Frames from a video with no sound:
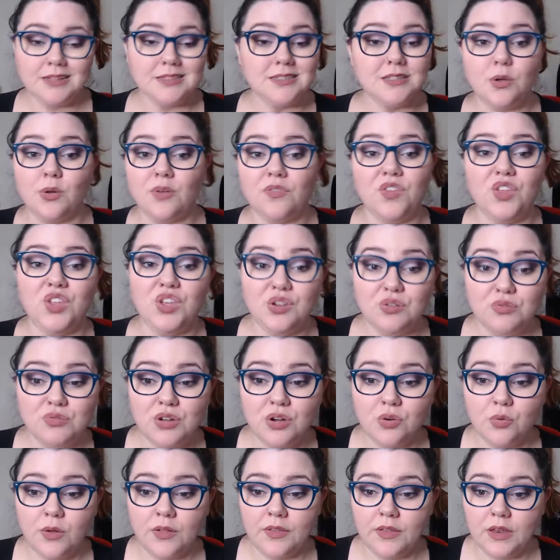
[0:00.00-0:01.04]
So if you
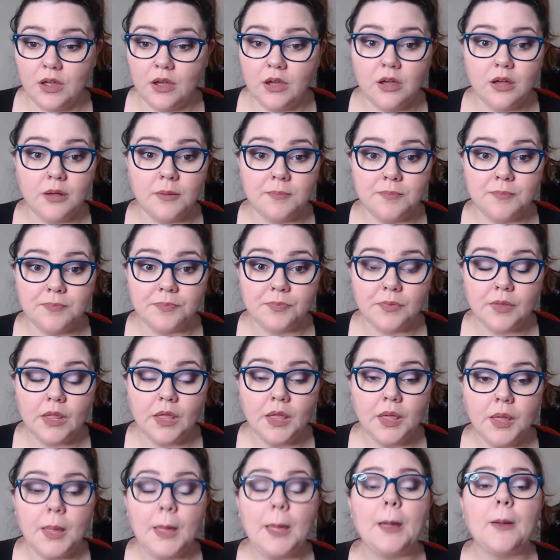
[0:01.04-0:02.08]
don't want a
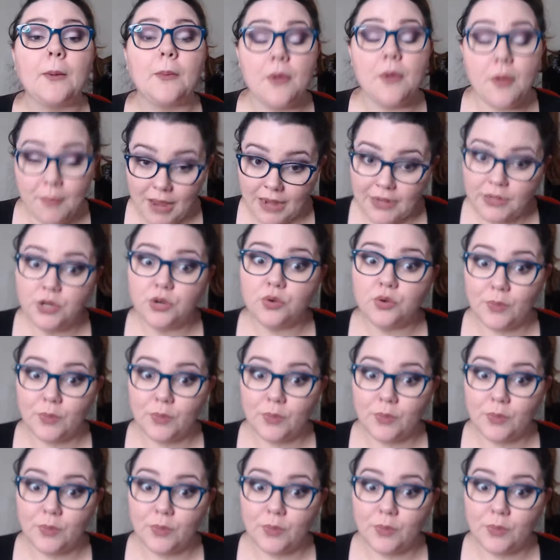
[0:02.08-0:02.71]
reminder